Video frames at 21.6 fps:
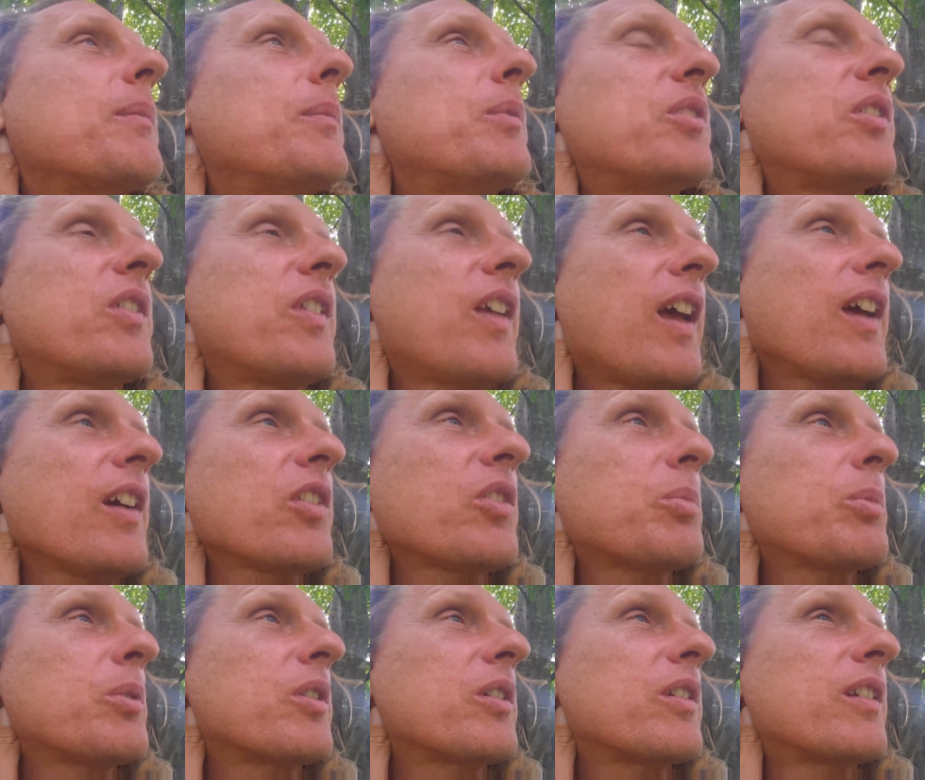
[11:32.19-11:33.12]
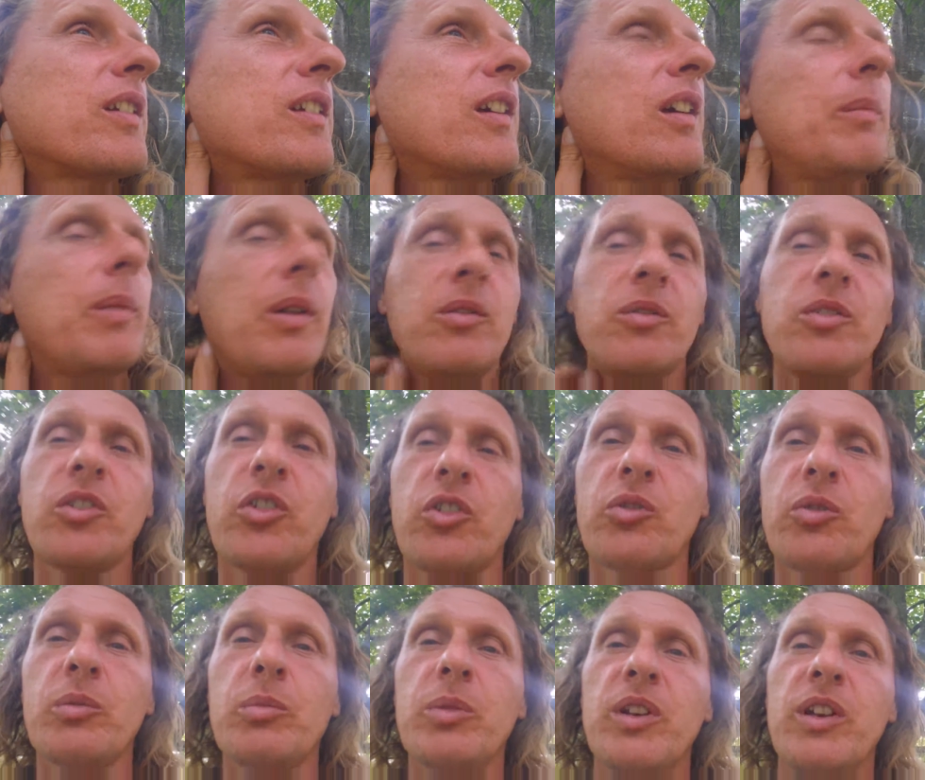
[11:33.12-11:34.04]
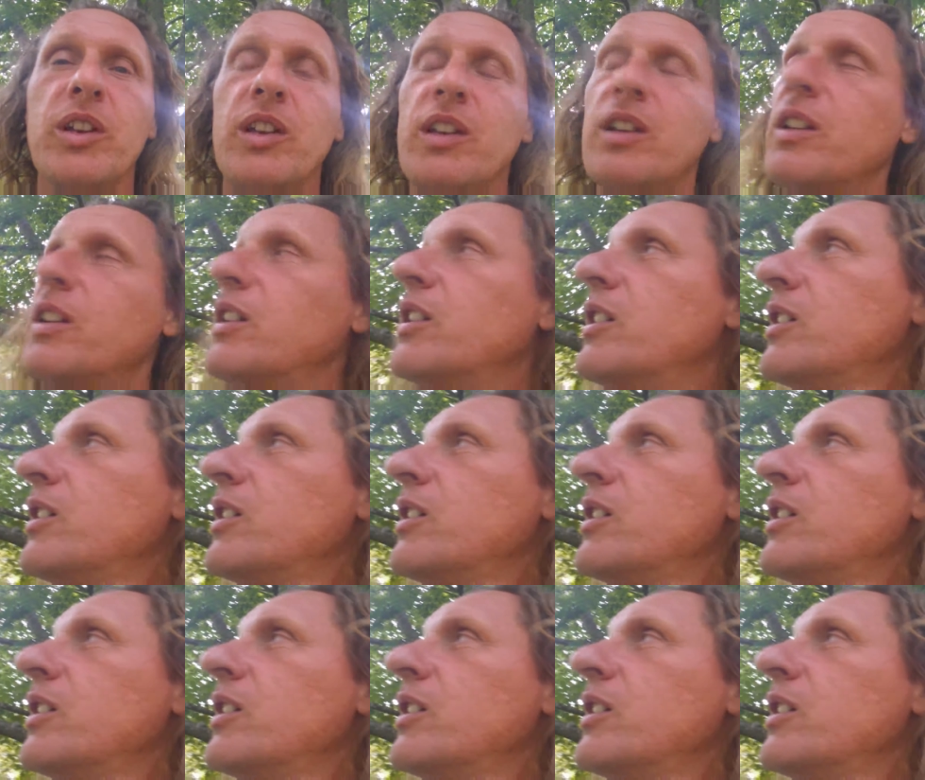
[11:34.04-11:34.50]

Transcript: which is expert about distributing